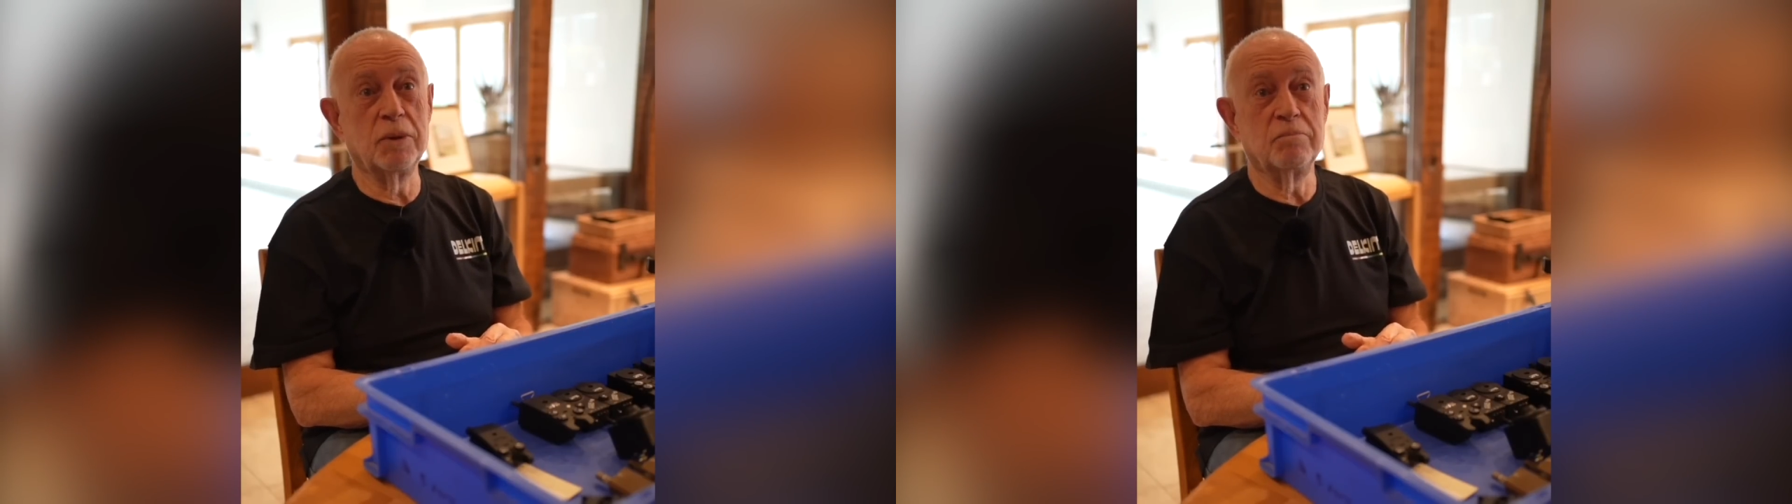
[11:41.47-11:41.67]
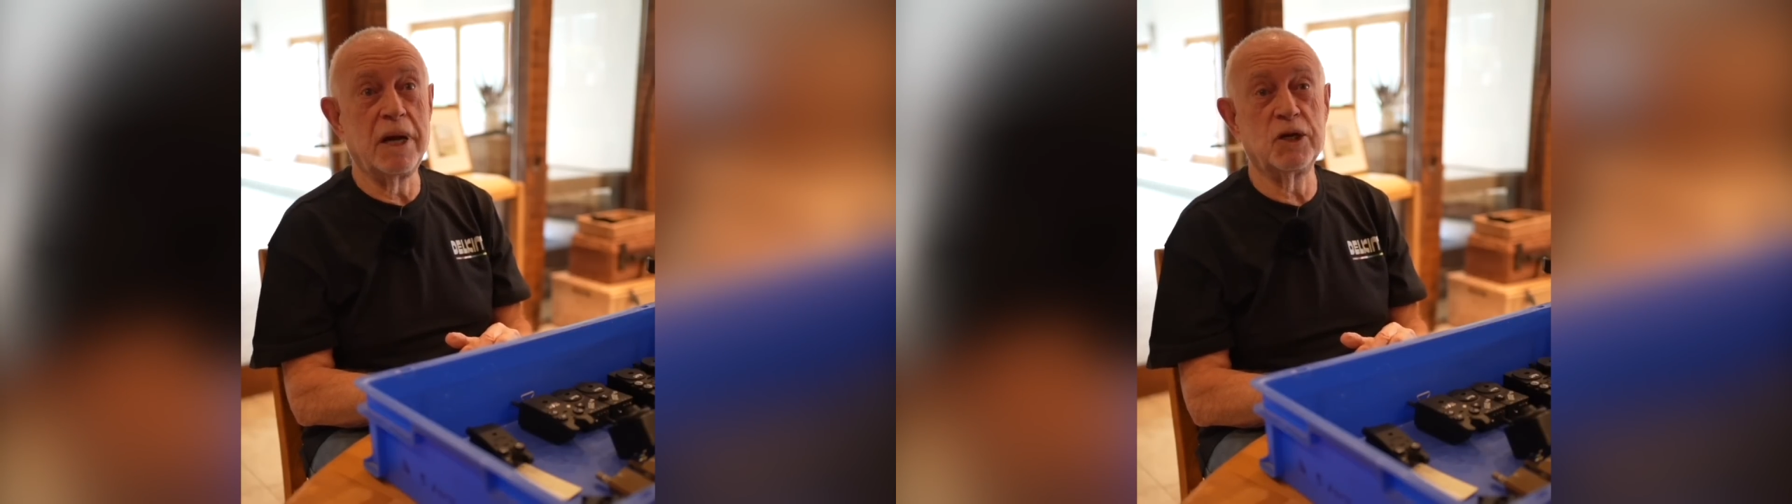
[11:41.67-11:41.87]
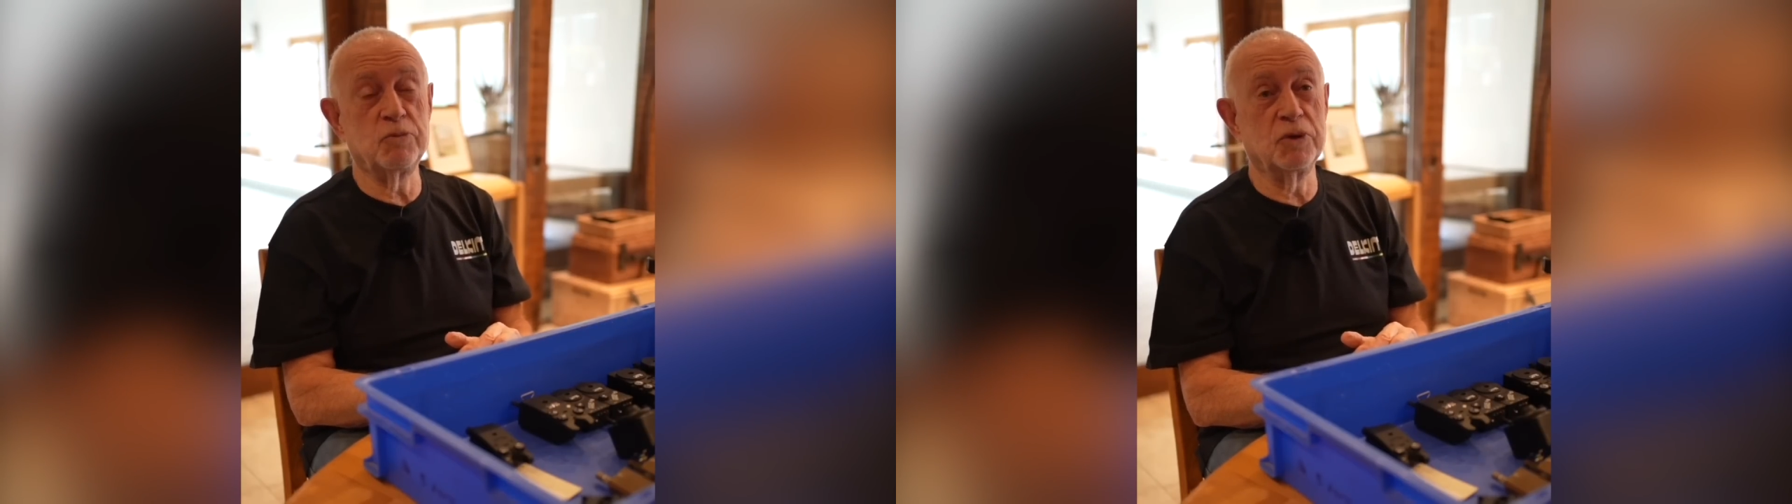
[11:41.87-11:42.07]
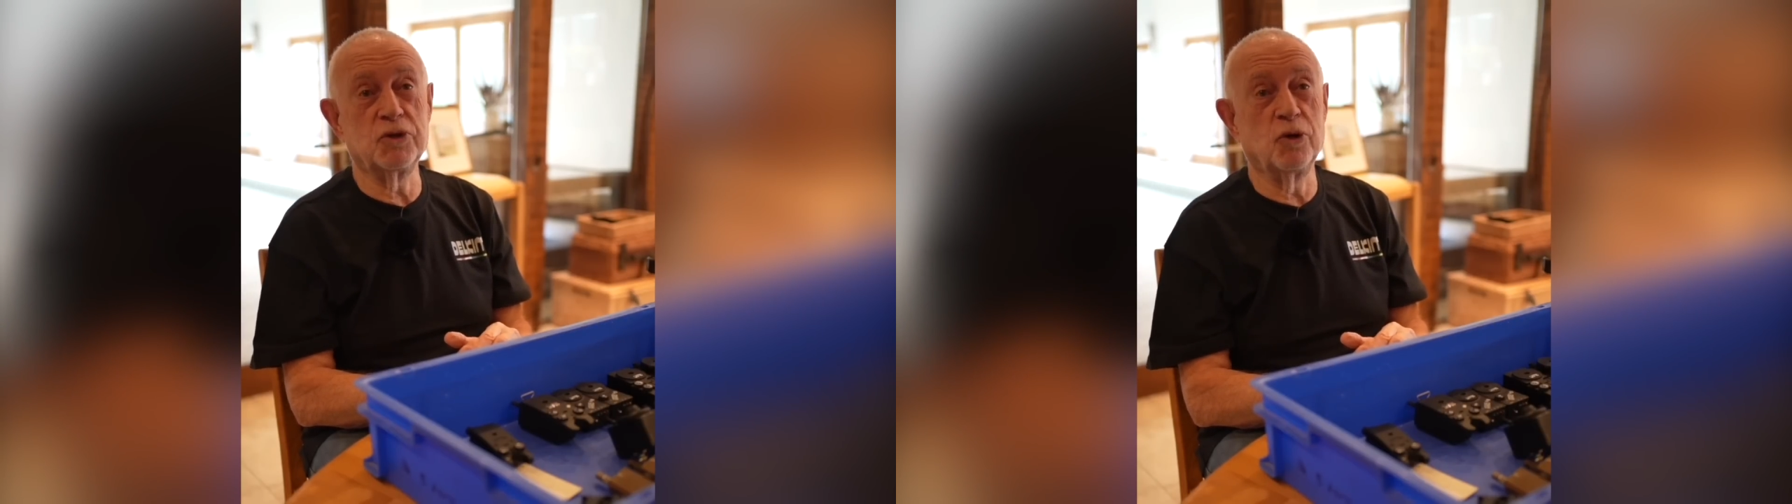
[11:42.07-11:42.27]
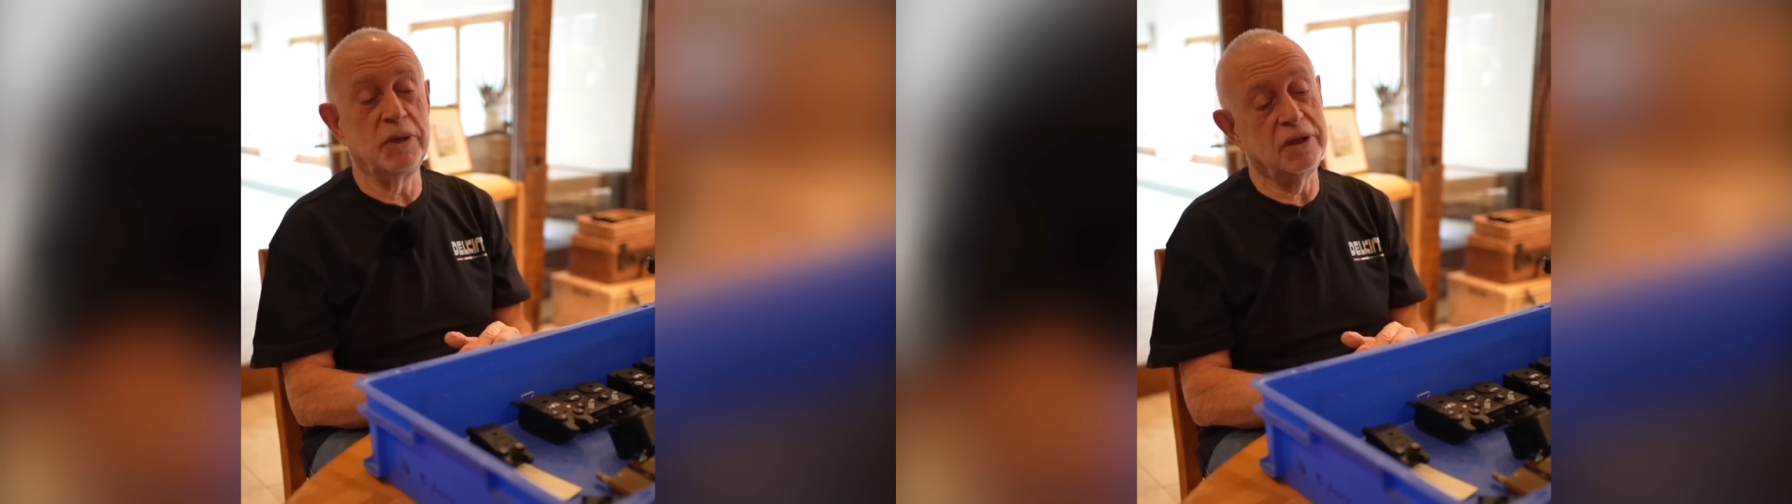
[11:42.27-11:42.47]
management
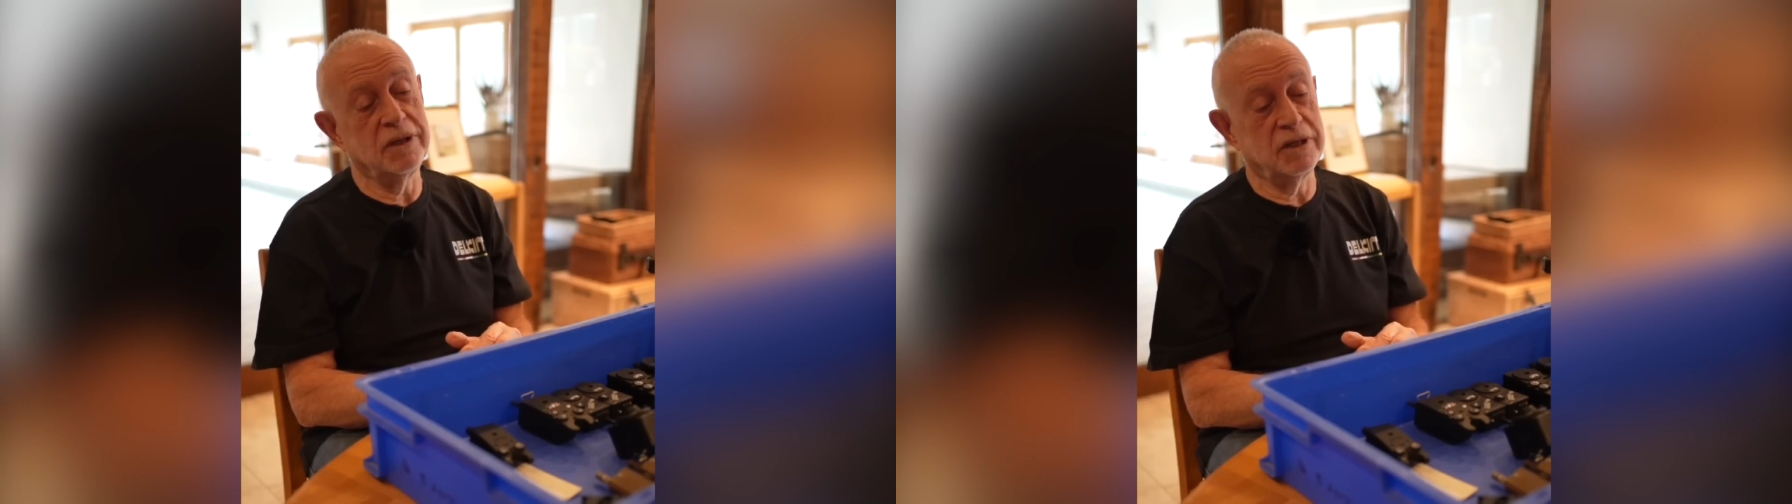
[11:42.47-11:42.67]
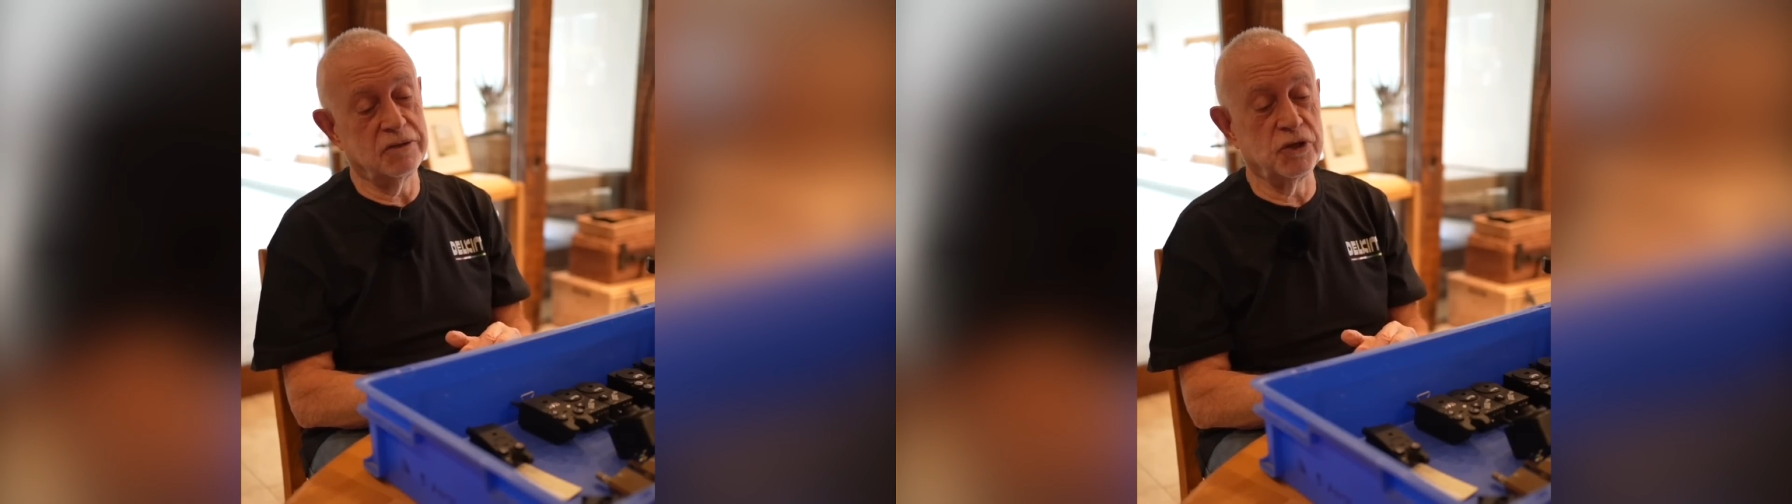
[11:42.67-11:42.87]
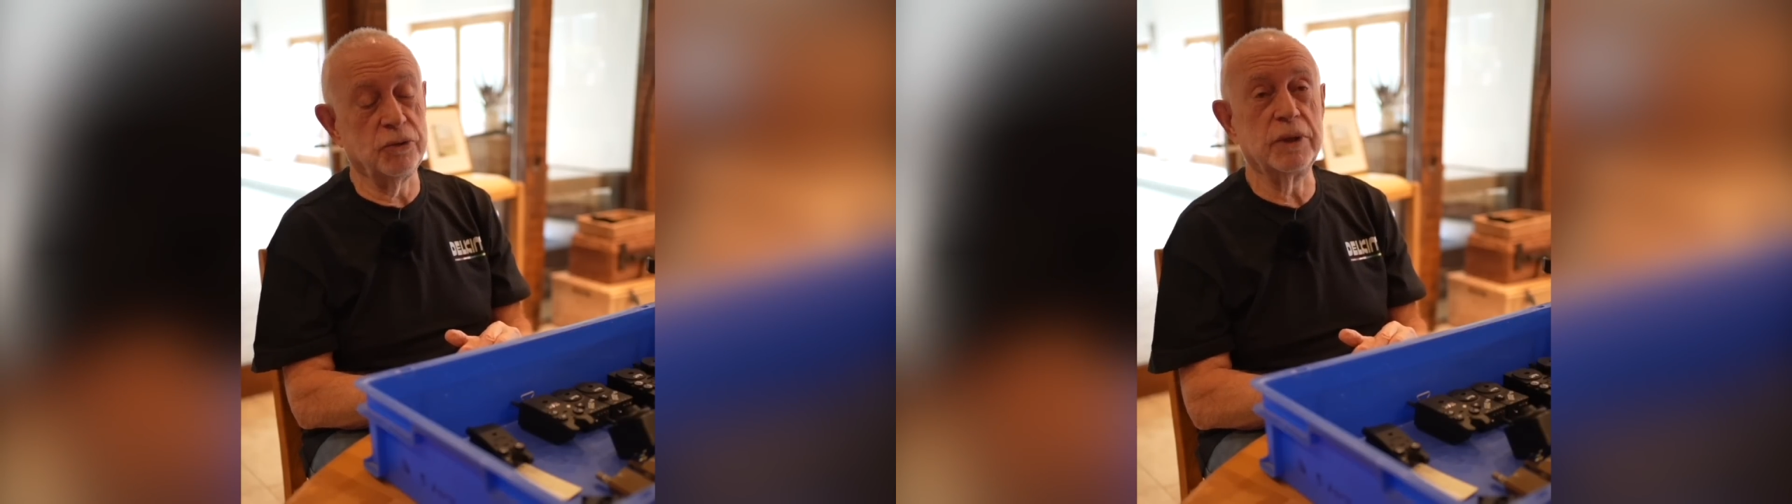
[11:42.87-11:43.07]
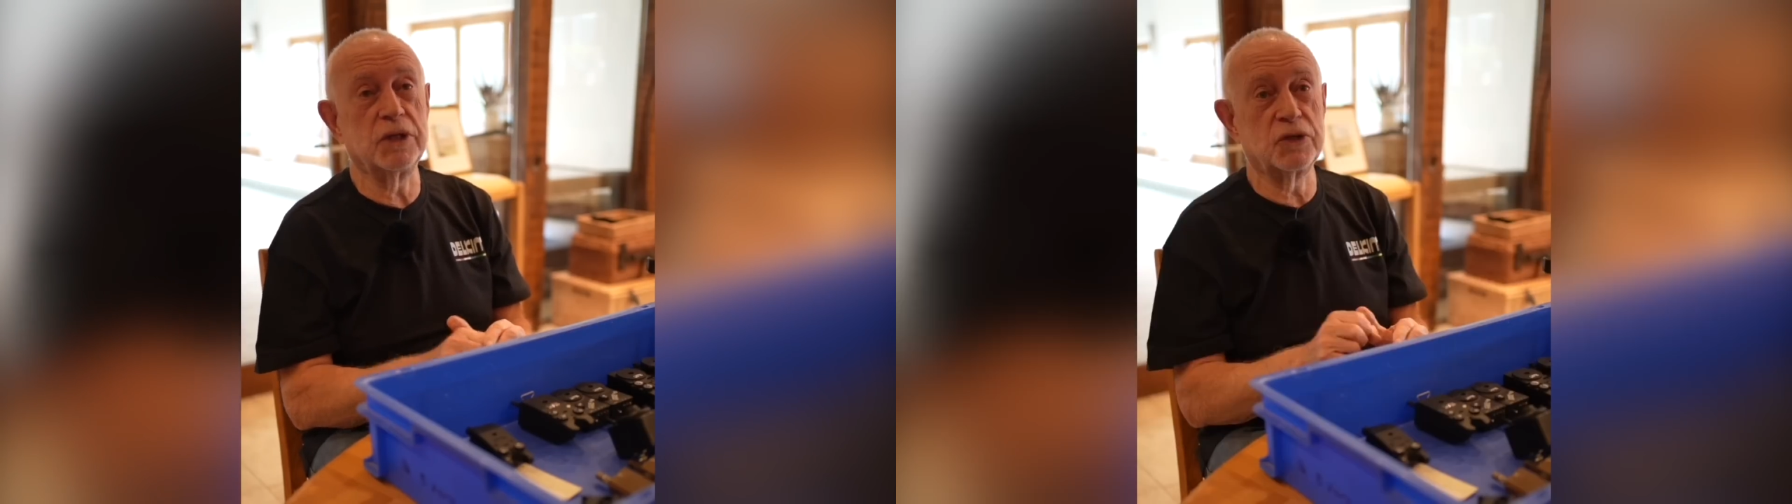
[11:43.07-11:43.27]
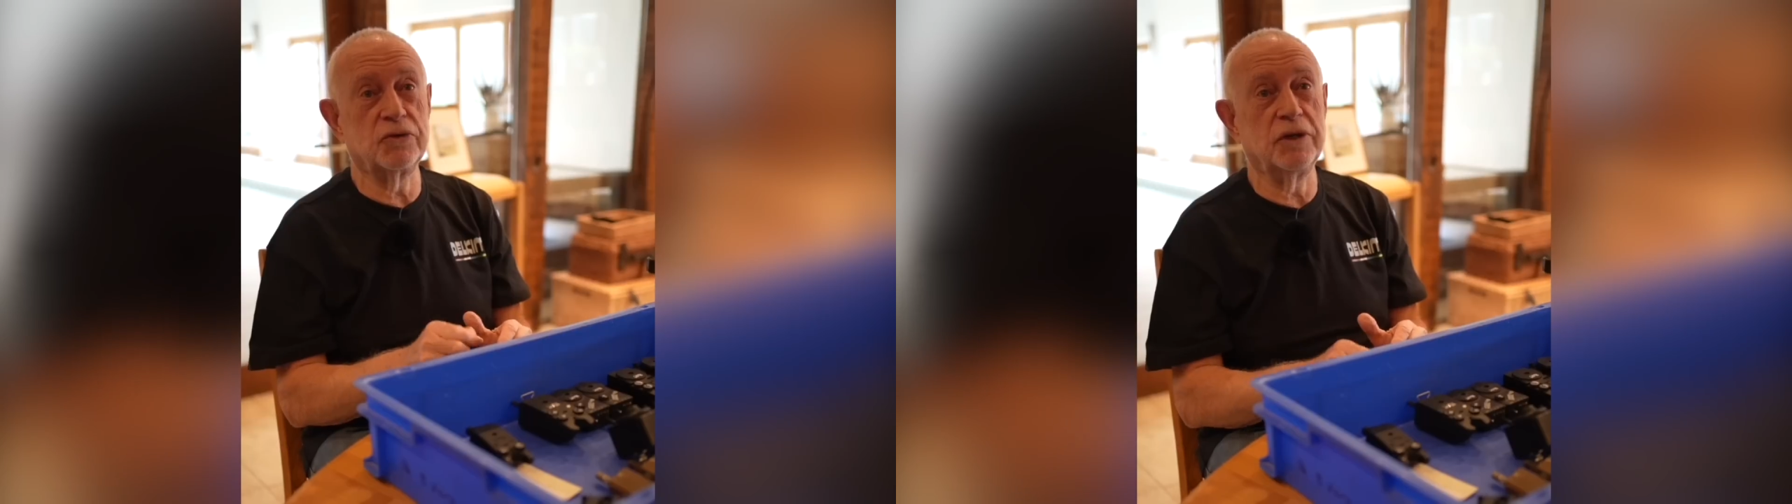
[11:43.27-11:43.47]
job in the shoe
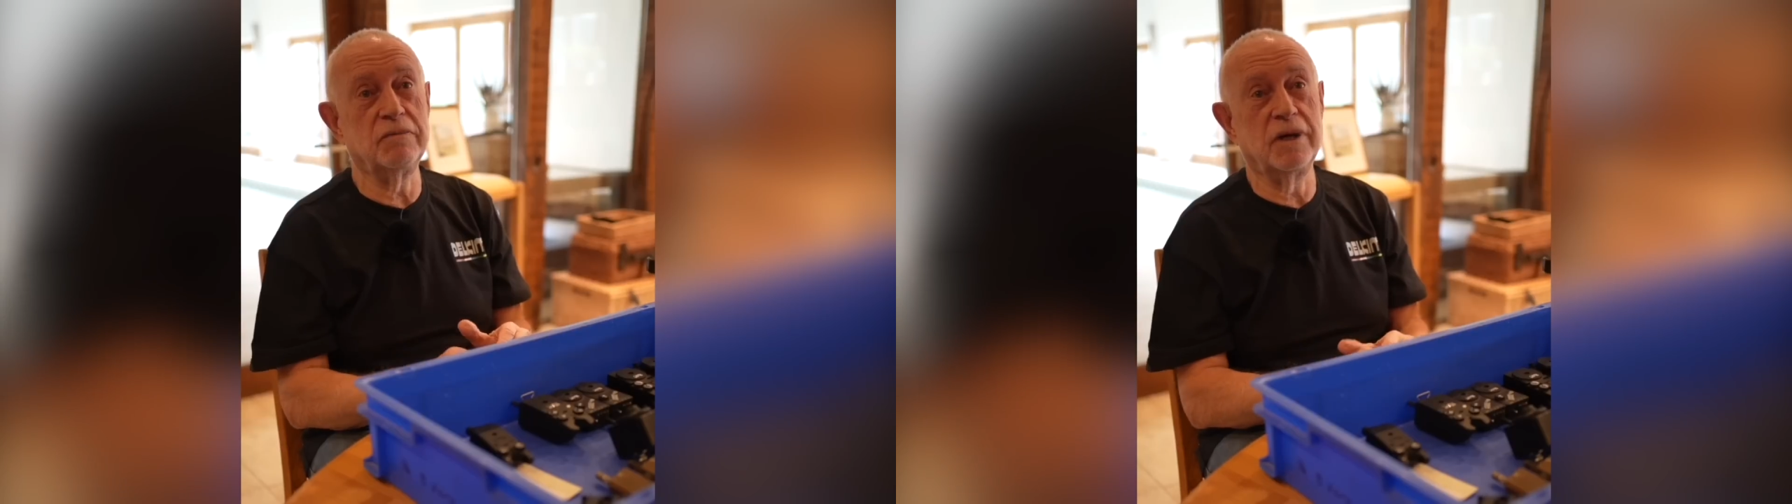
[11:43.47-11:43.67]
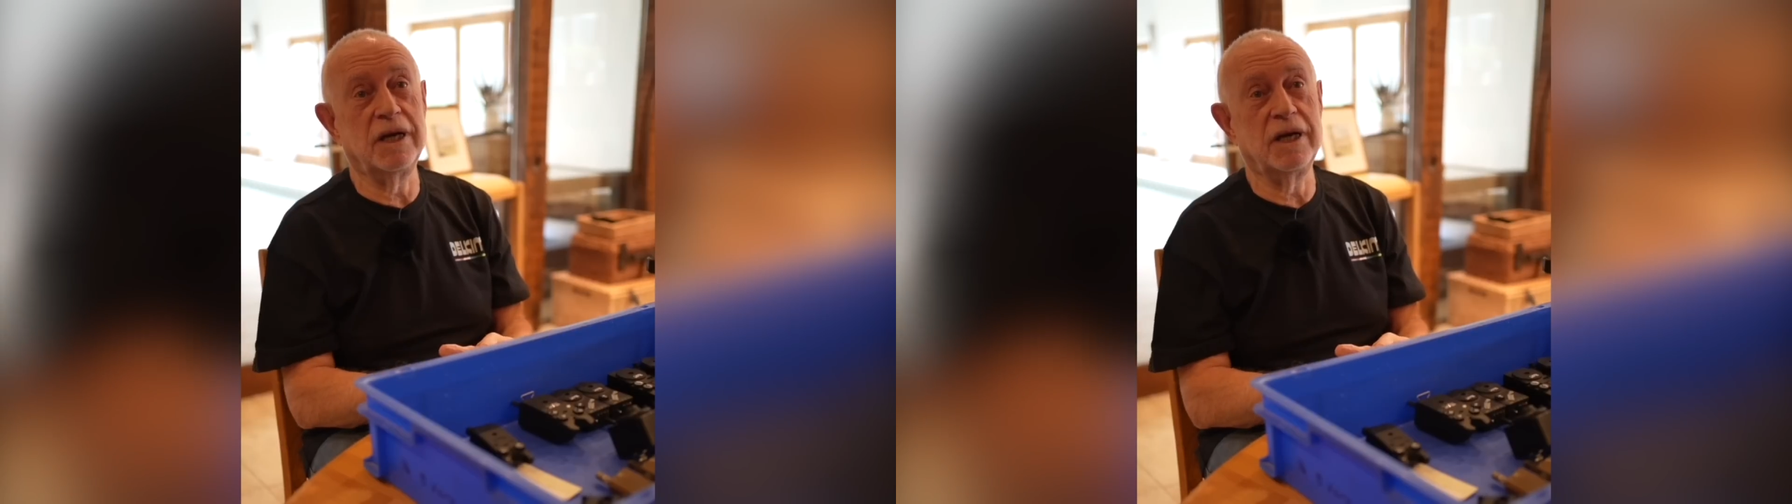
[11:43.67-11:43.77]
industry